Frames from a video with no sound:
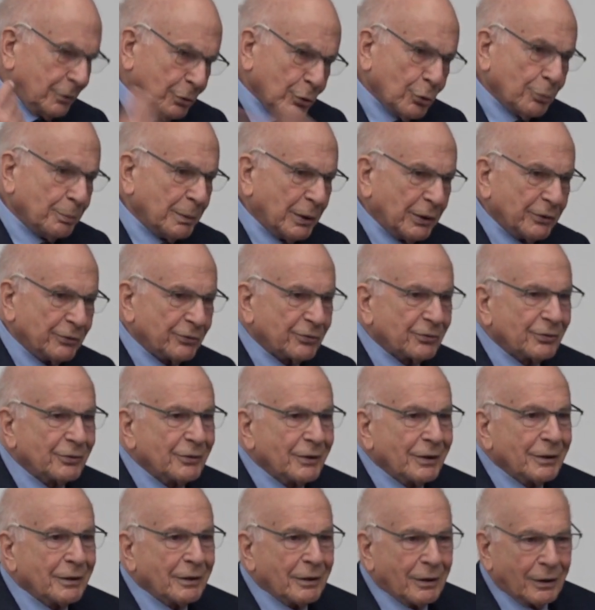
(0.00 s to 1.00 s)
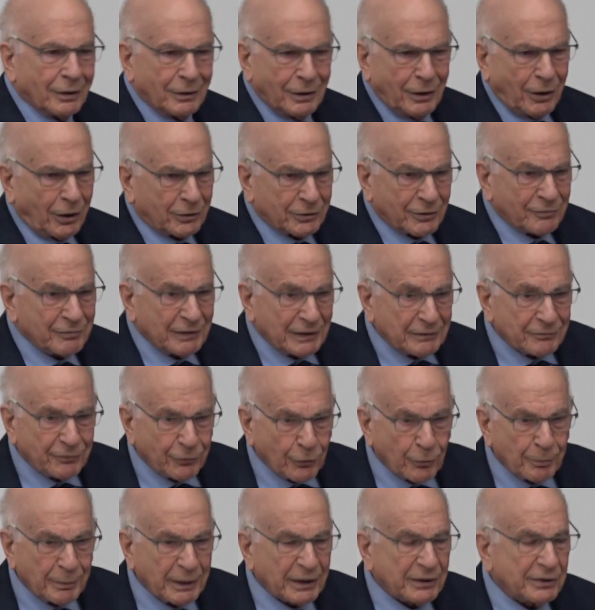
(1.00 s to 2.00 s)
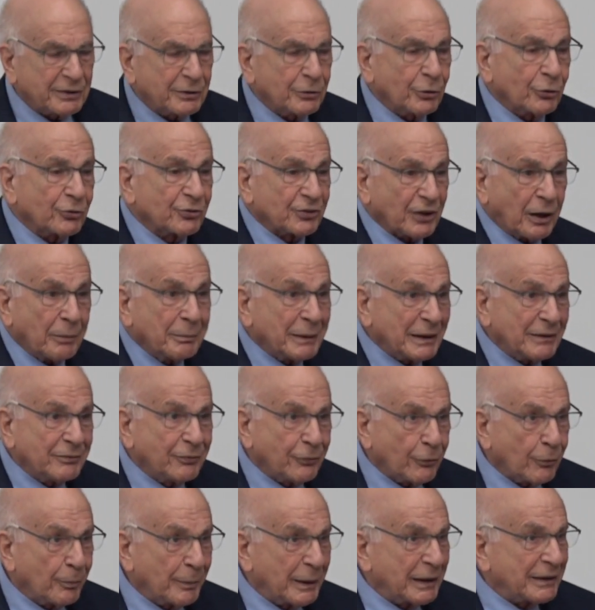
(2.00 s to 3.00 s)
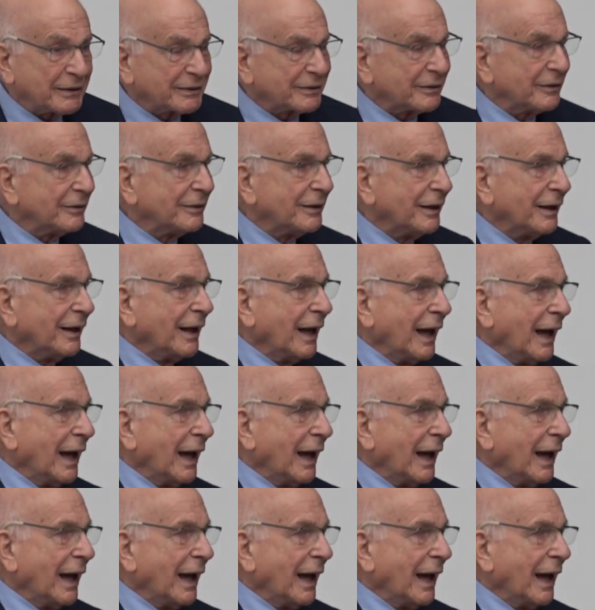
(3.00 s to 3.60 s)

humans, a lot of information or some information,